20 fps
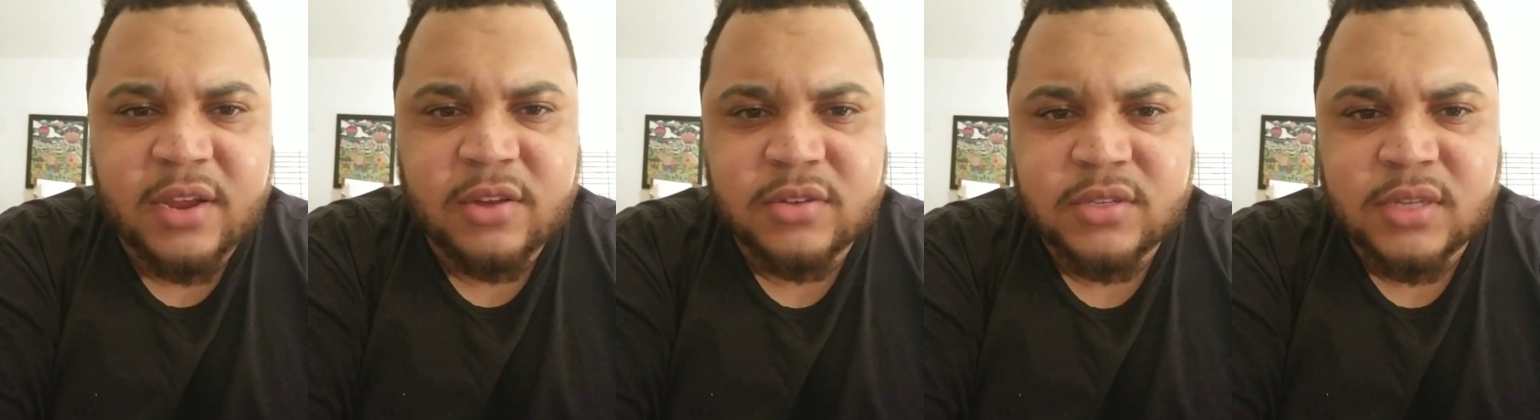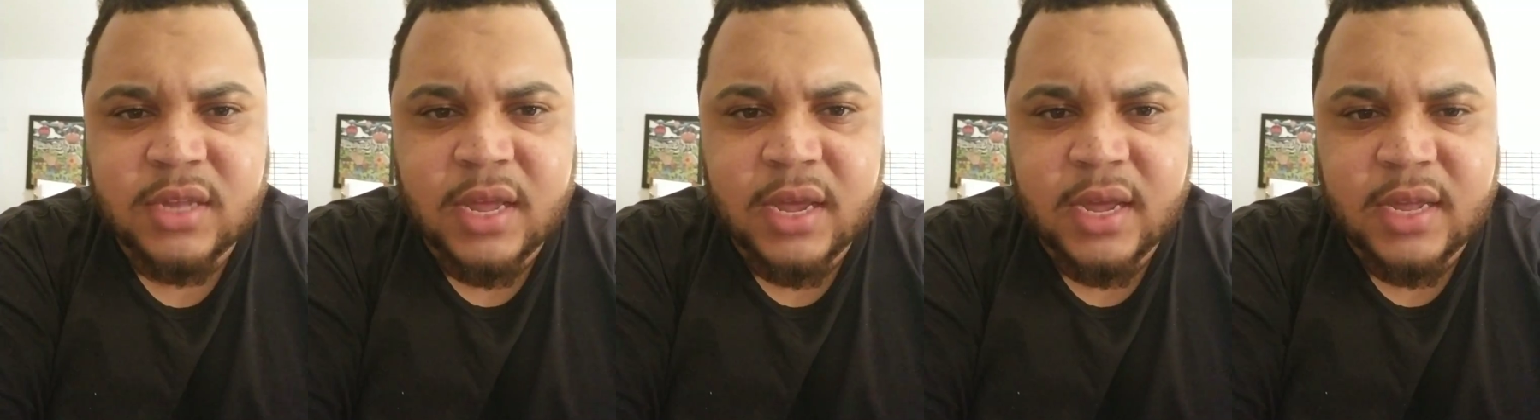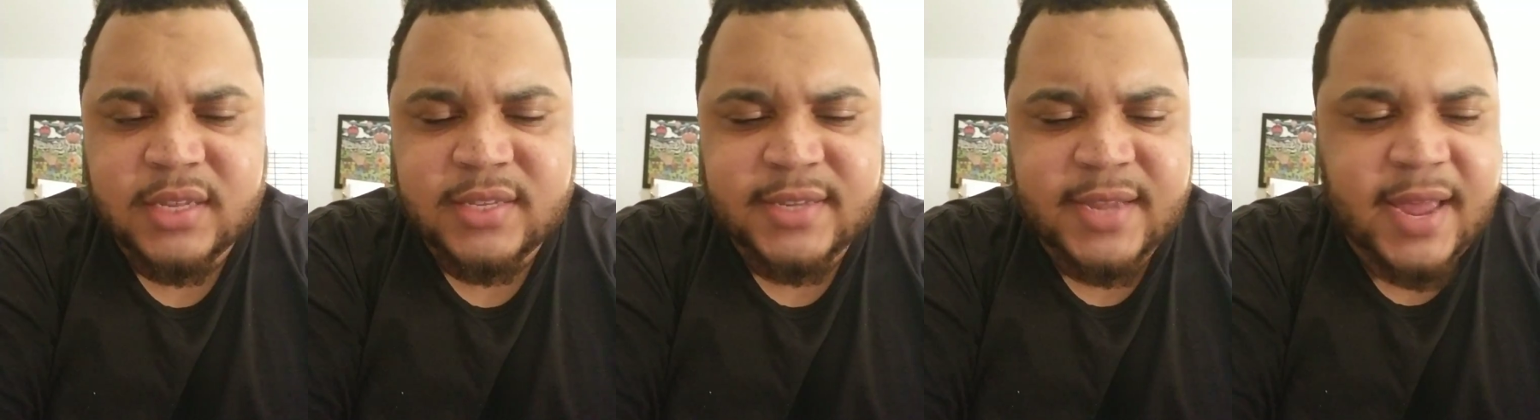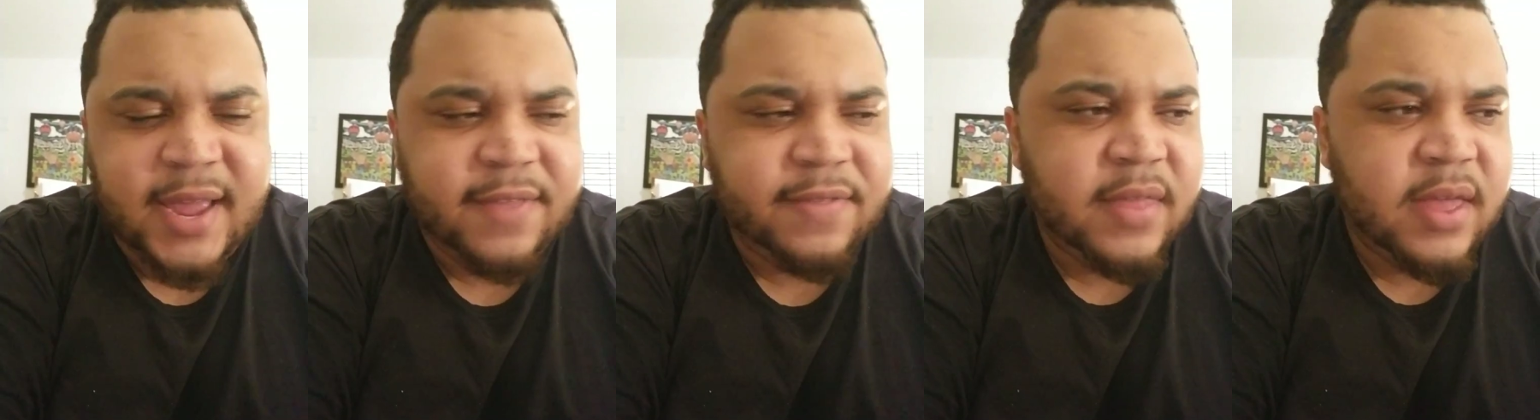It was like a
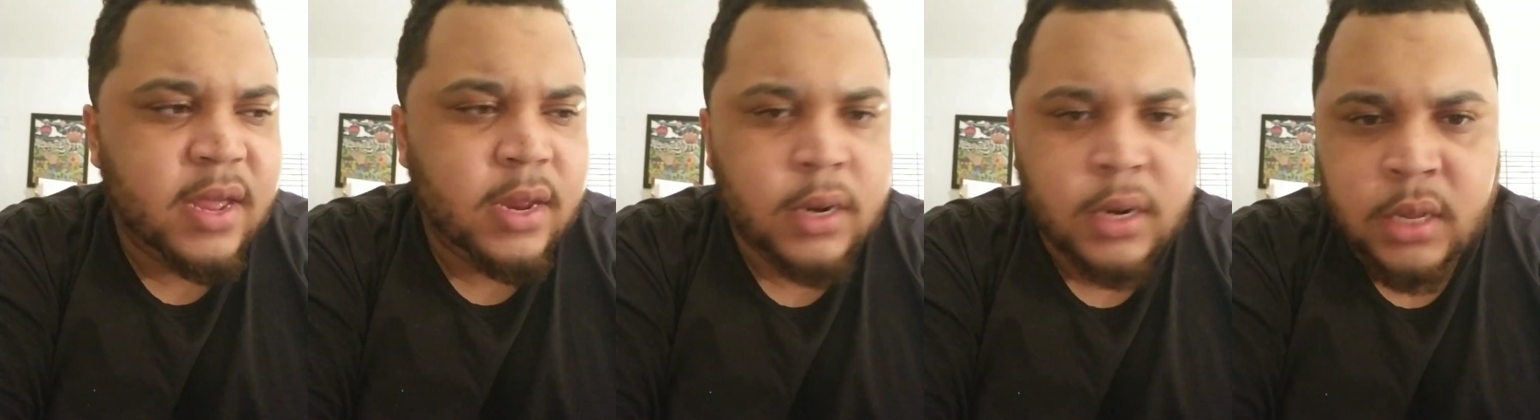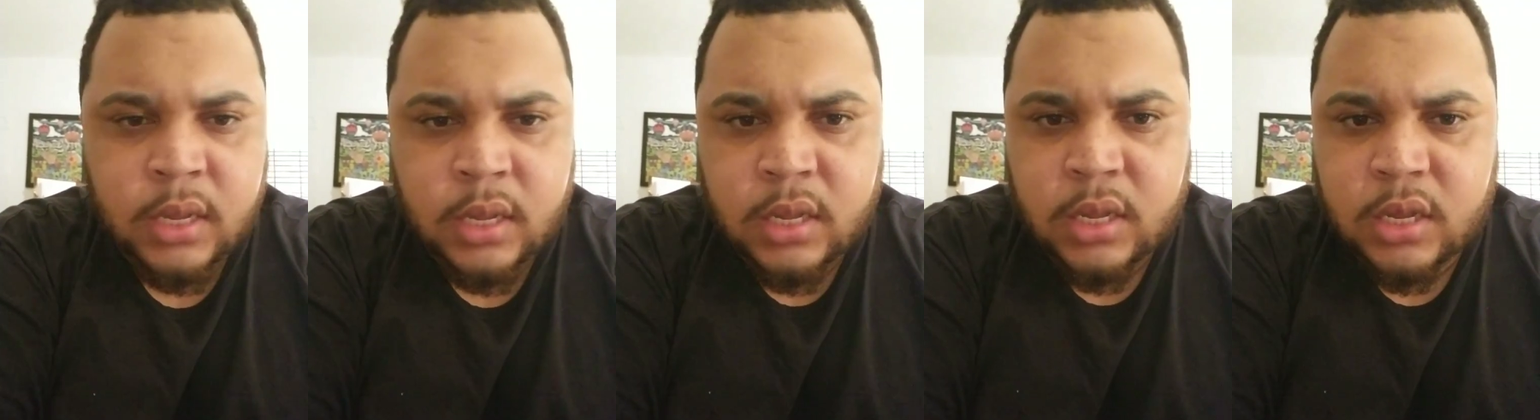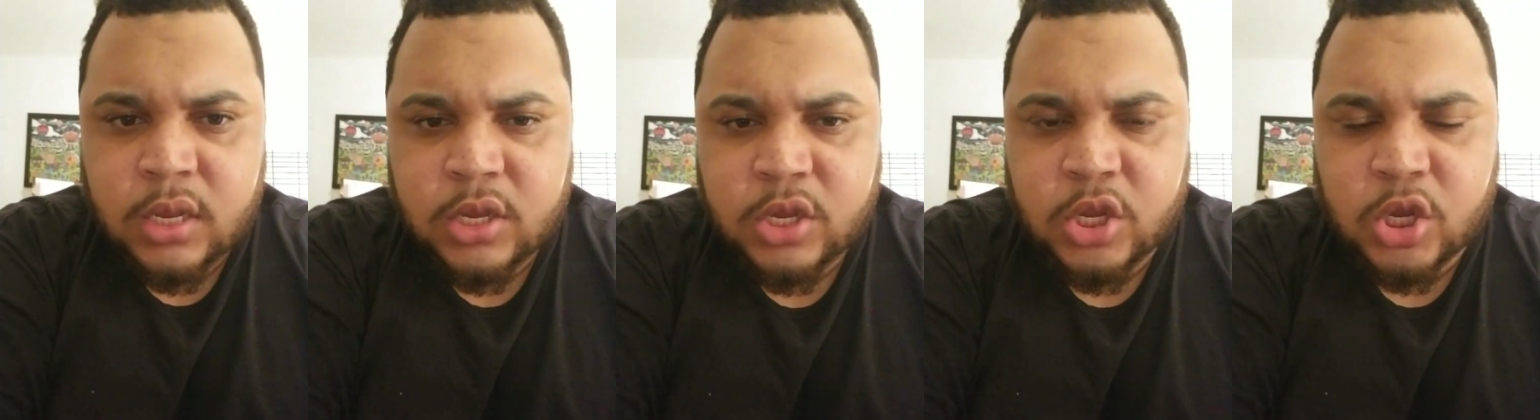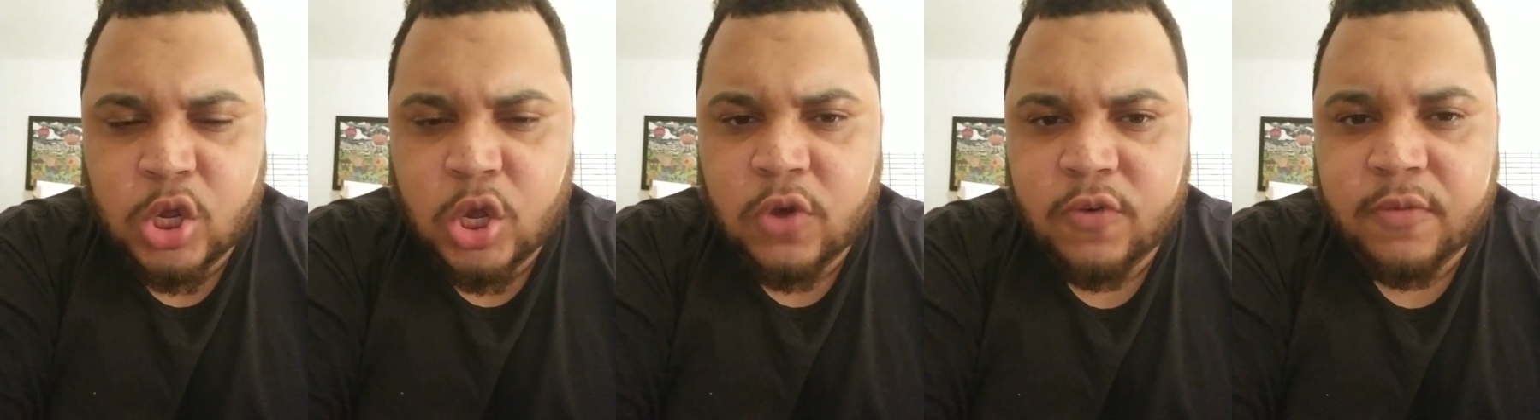sad that
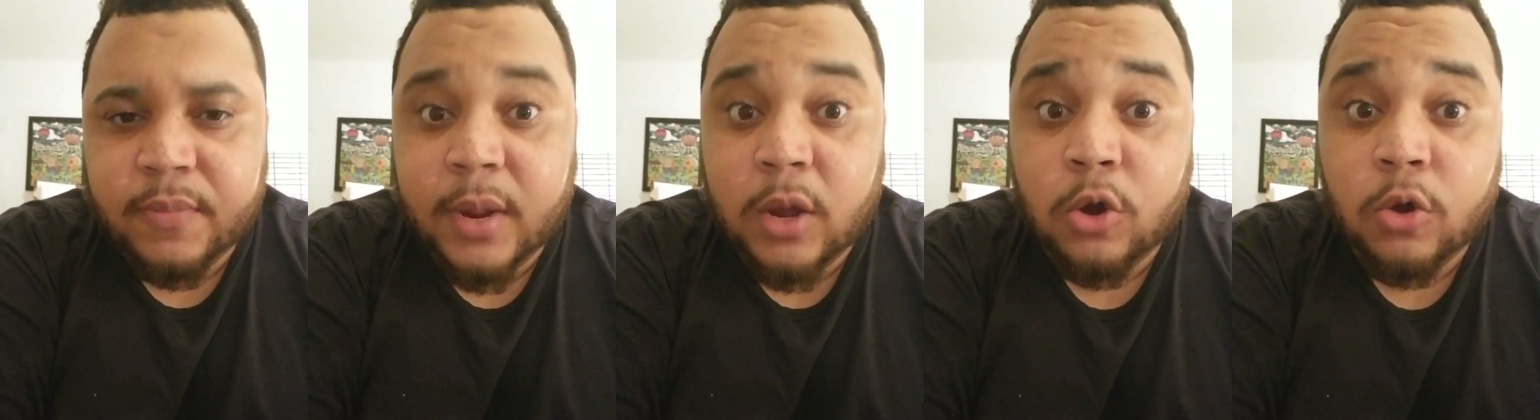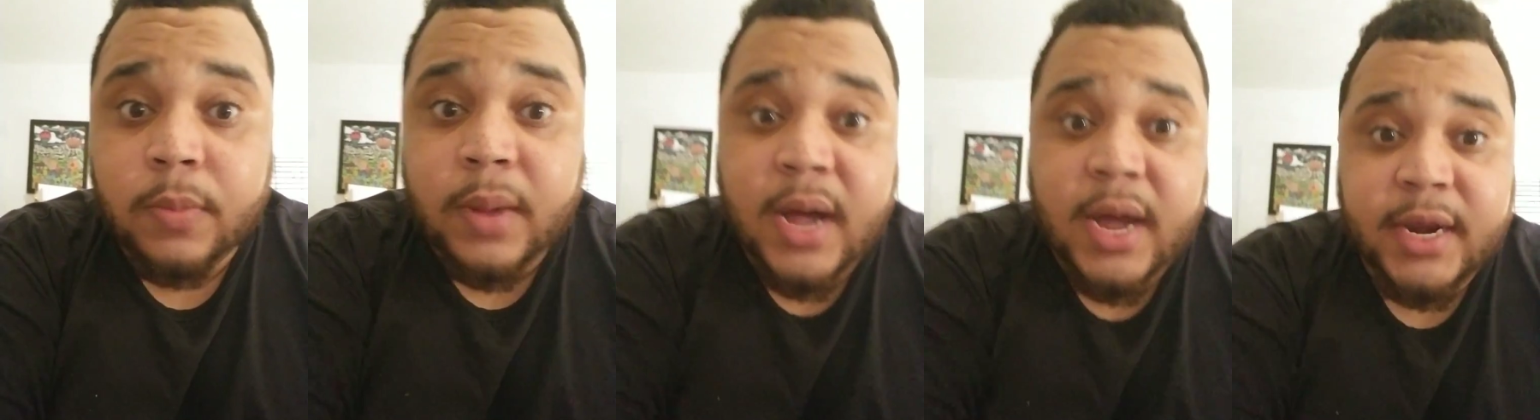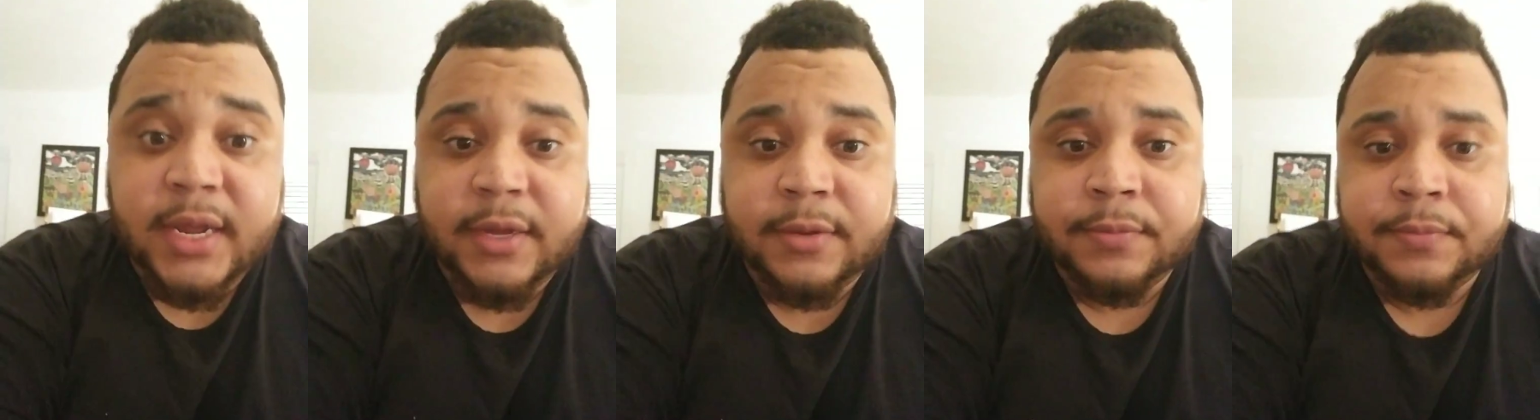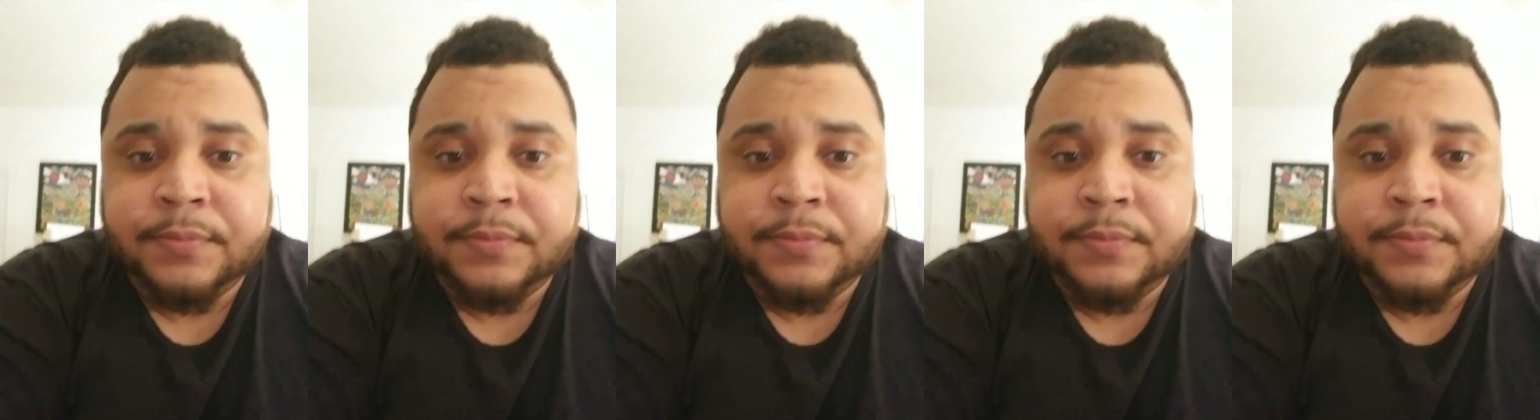took over my whole body.